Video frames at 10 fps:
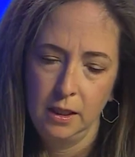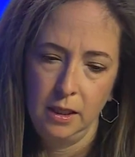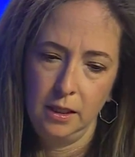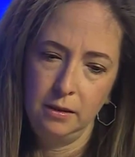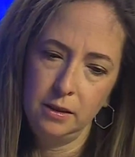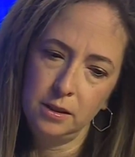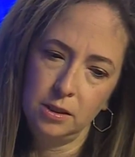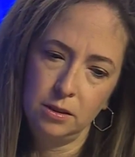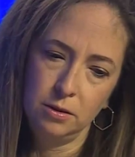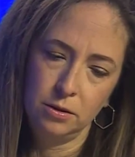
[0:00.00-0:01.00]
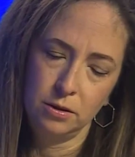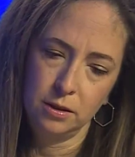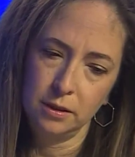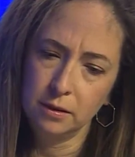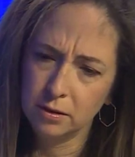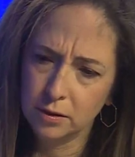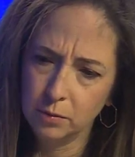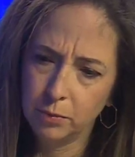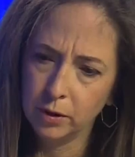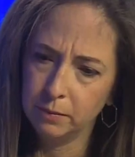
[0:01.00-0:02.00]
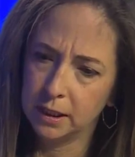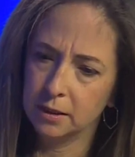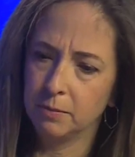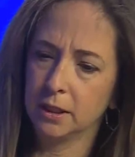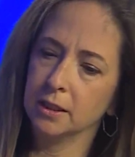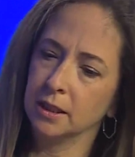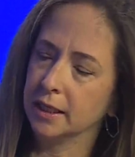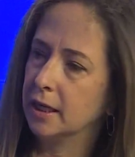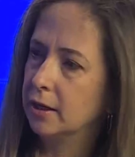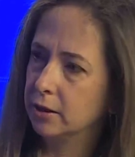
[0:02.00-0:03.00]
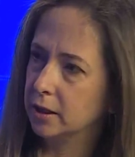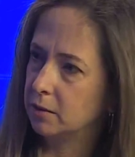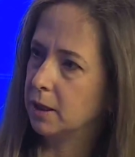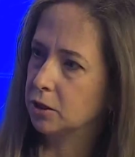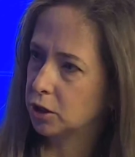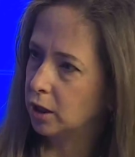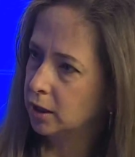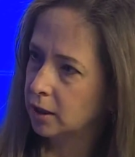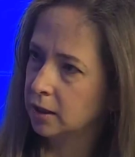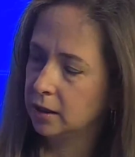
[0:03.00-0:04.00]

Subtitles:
and this is so important because it's like an aggregate demand shock.